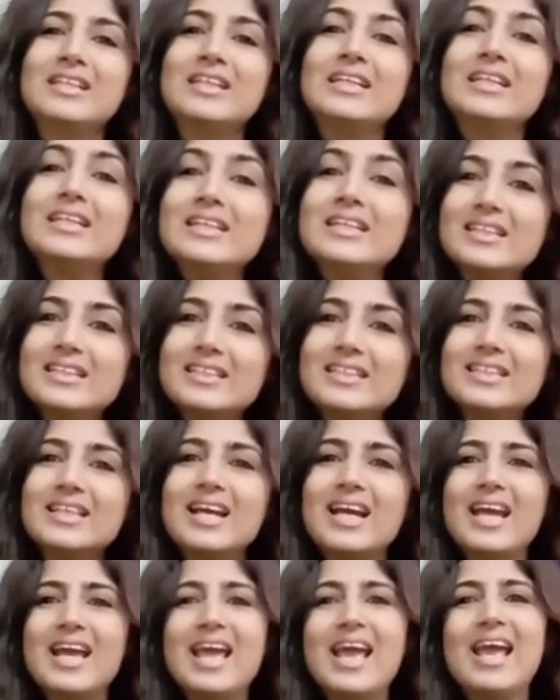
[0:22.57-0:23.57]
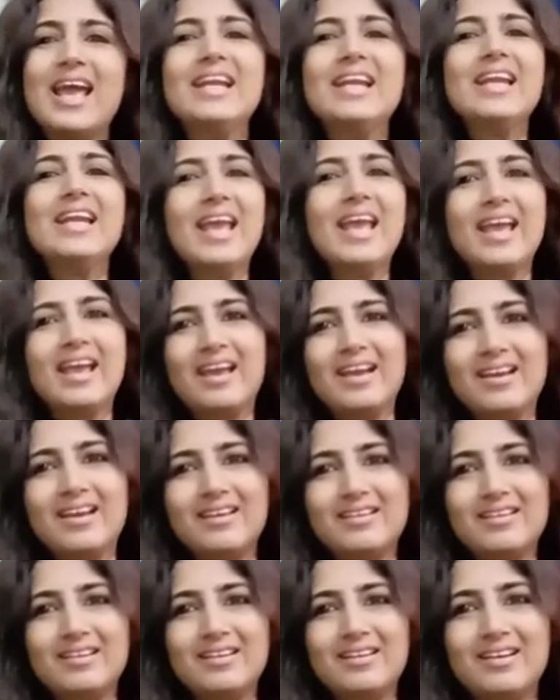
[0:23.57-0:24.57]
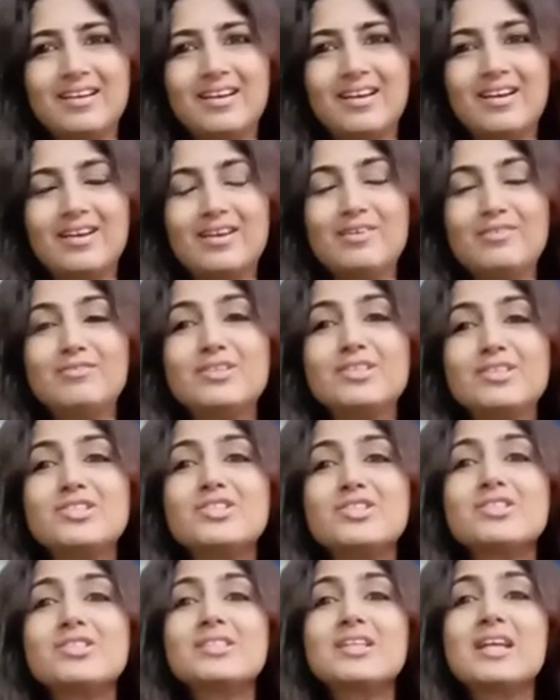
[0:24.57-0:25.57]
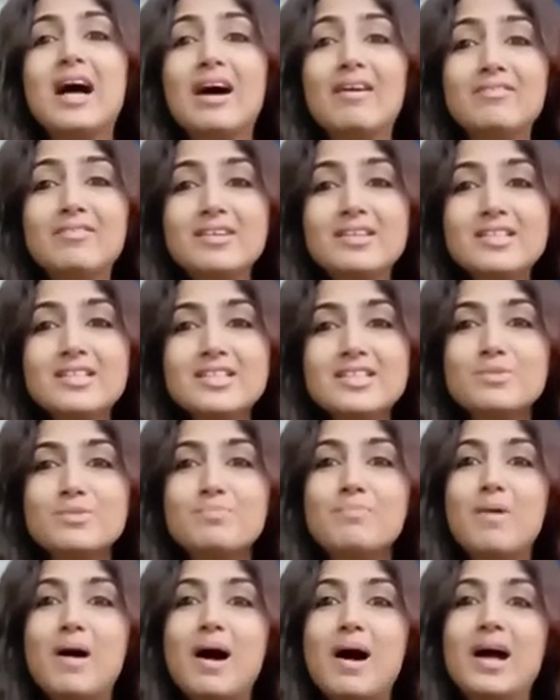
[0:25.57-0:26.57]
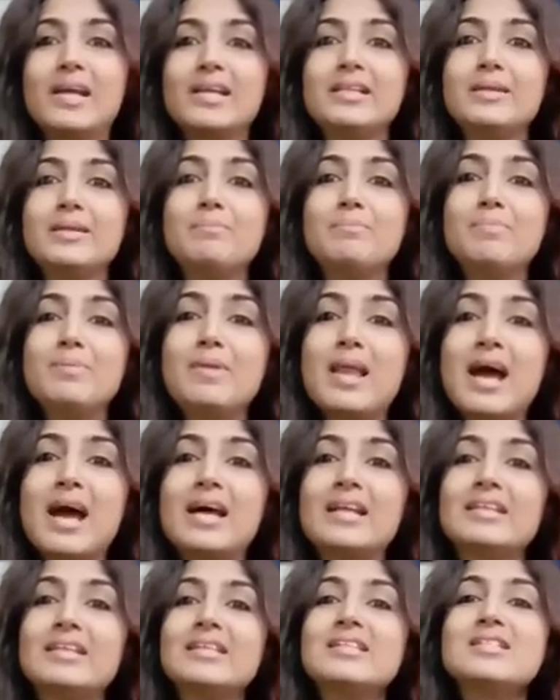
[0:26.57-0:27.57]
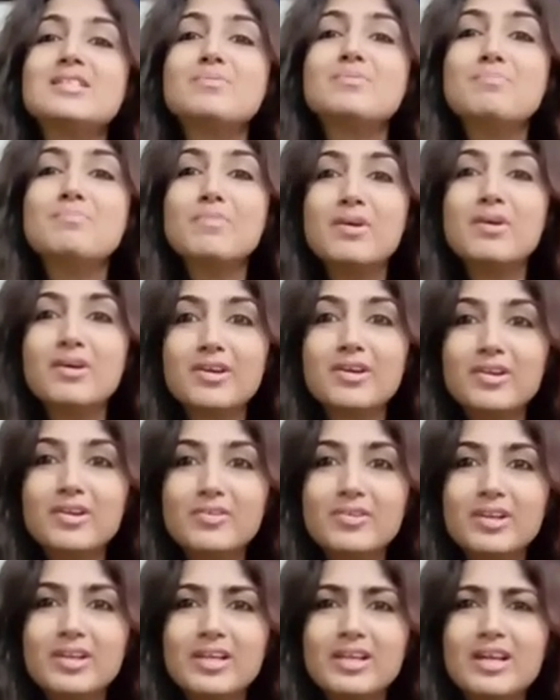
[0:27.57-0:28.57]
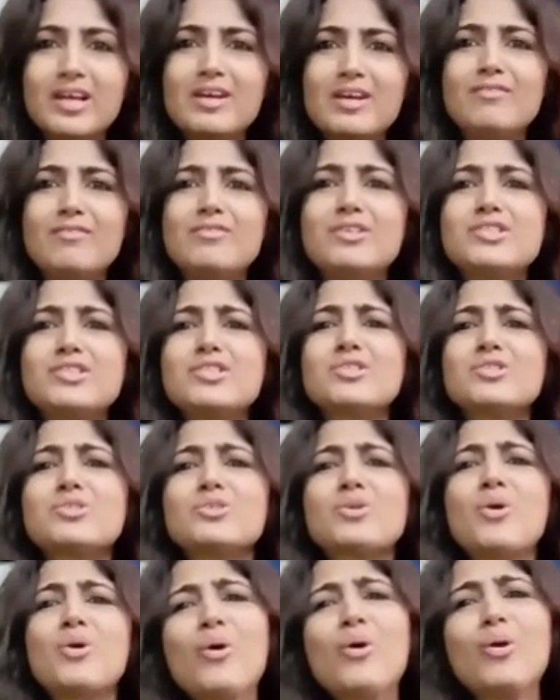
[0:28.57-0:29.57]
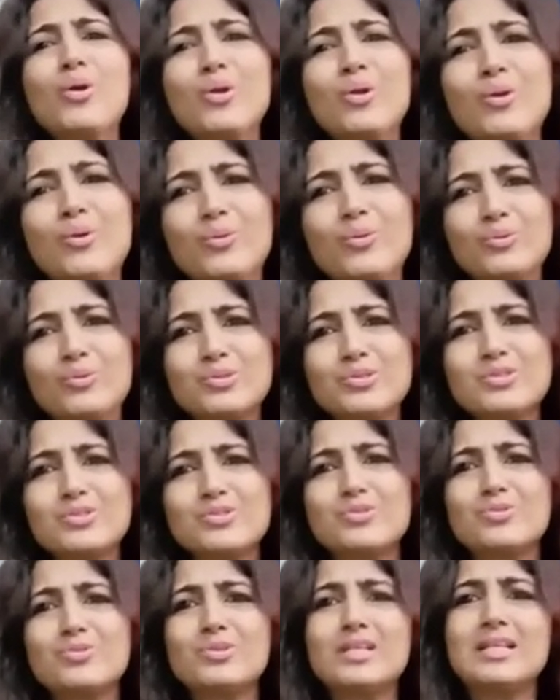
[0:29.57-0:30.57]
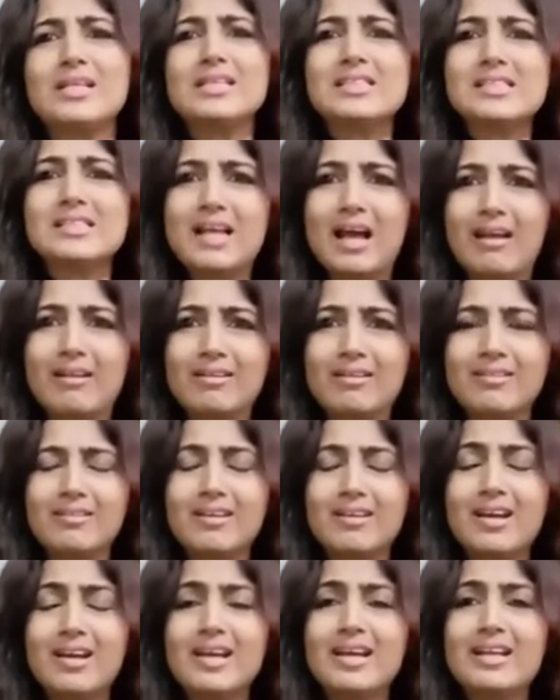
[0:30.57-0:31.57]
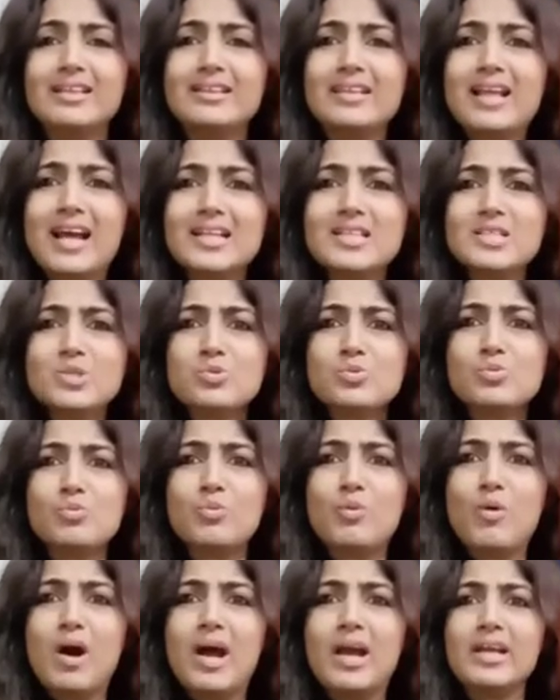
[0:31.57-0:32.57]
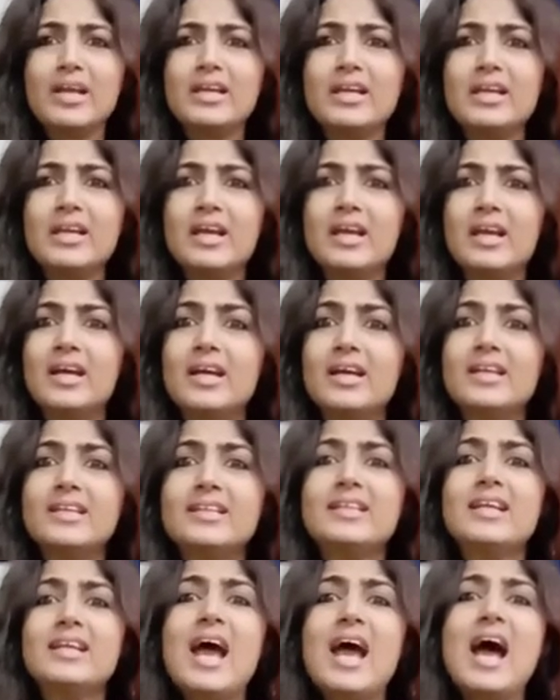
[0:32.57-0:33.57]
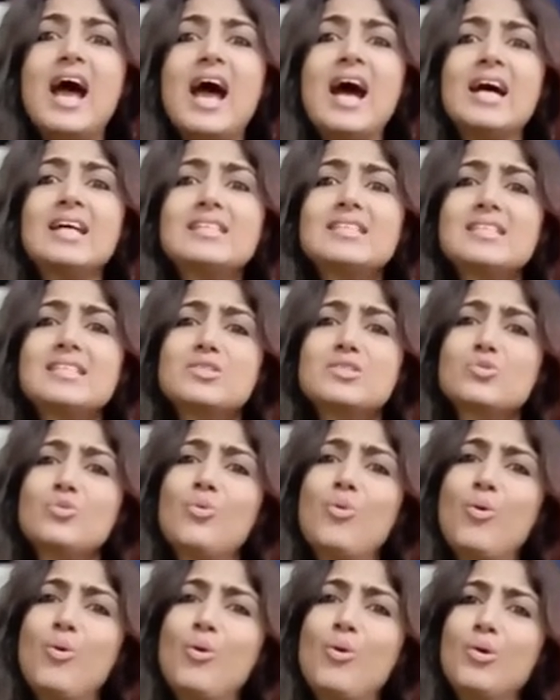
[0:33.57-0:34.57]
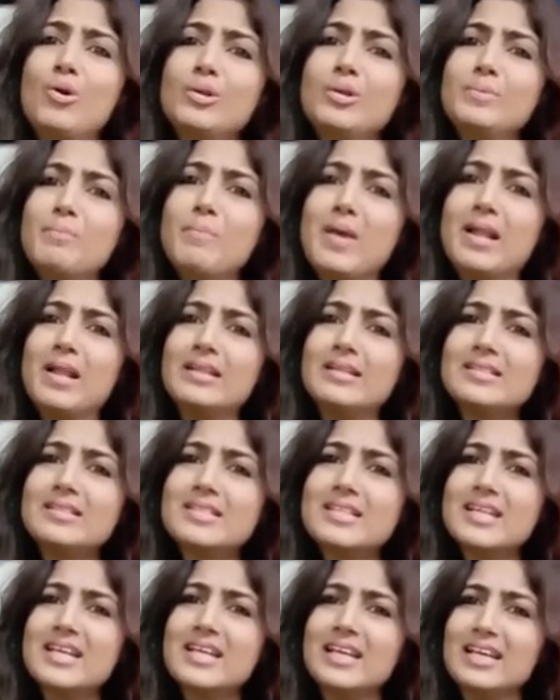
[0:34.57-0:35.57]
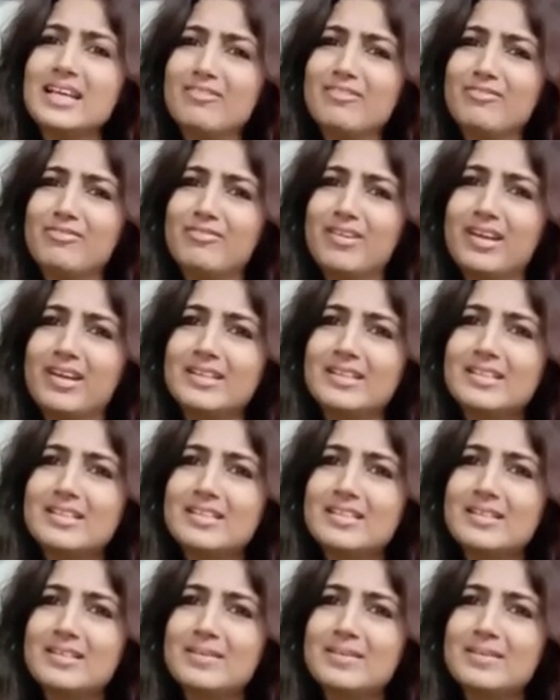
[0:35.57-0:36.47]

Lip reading: earth and air, which is governed by the planet Mercury, which is so close to the sun. That's why it has its own melting effect.